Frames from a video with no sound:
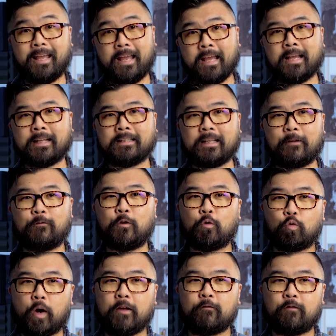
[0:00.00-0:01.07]
And if
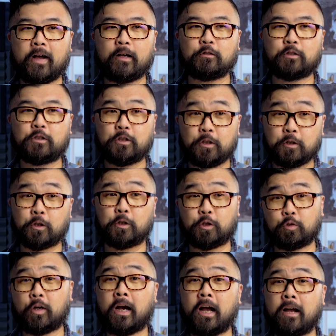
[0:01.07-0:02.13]
you write files to your
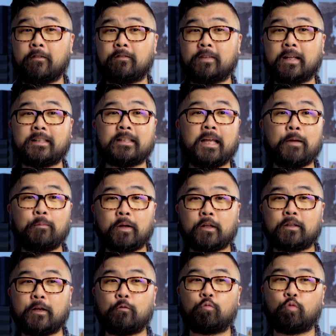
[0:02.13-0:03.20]
drive, they
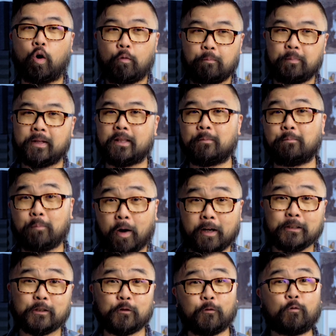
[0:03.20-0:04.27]
typically won't be the
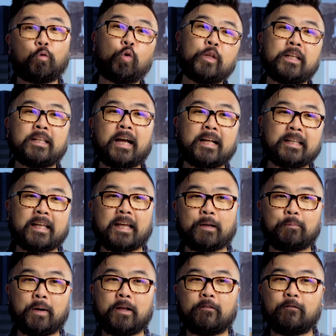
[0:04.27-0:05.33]
monster
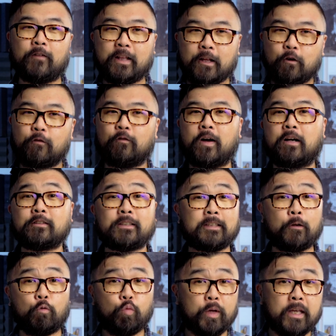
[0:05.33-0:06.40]
49GB video files
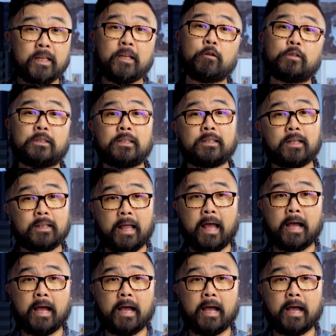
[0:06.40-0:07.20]
that we use in the